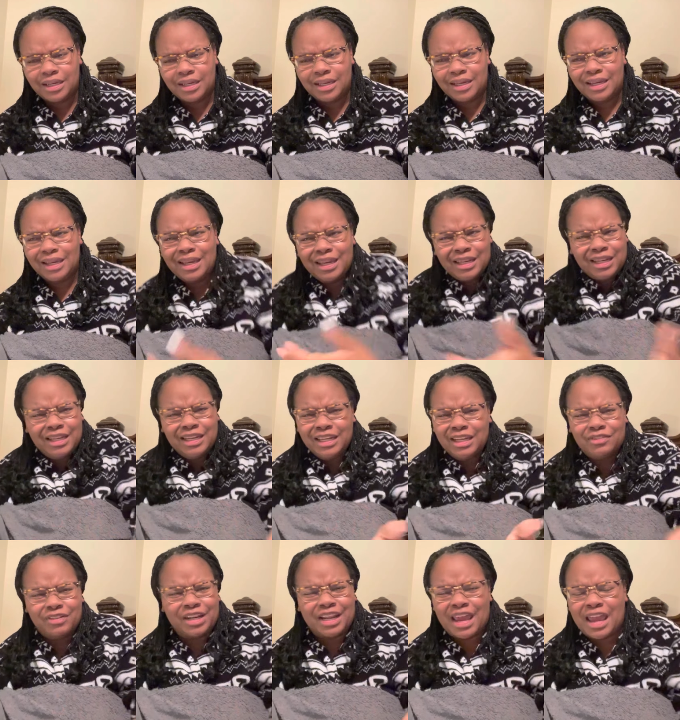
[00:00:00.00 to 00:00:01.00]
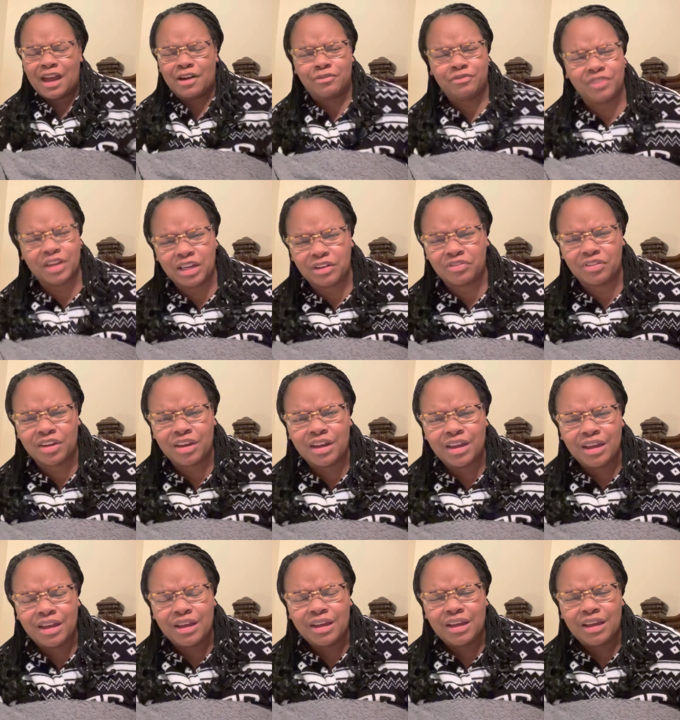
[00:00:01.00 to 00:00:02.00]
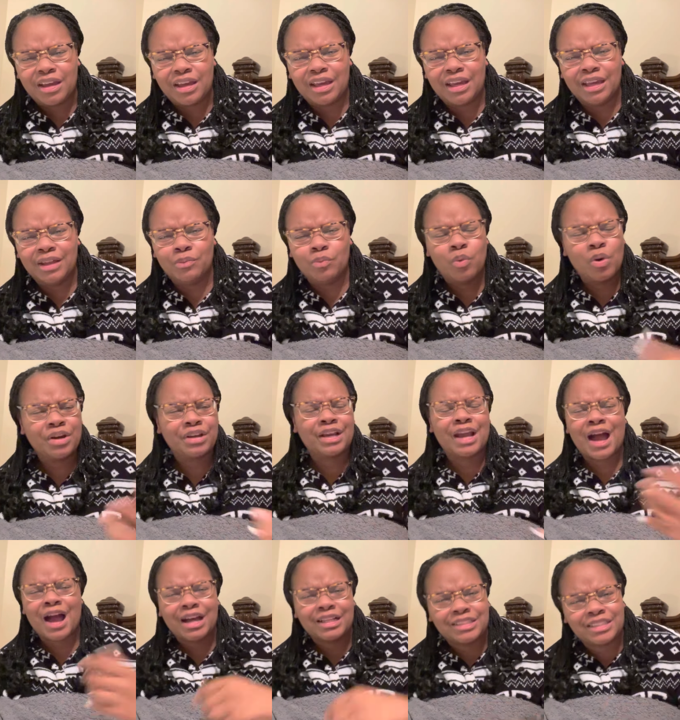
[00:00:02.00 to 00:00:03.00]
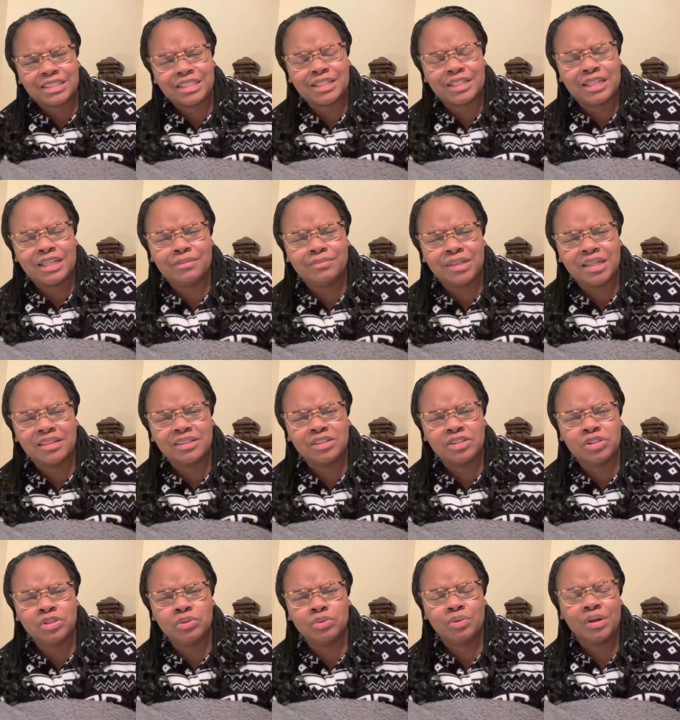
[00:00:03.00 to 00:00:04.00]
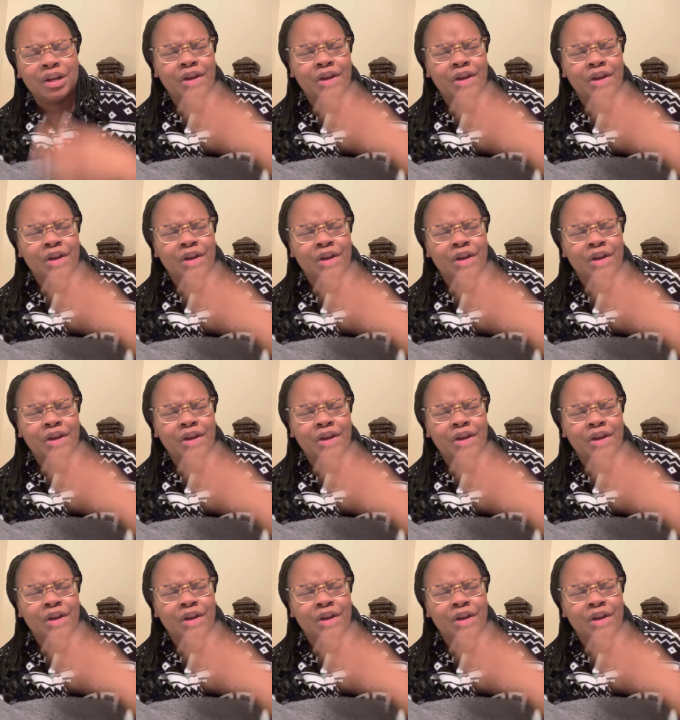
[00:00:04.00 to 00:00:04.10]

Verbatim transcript: He didn't even have faith in what God sent him there to do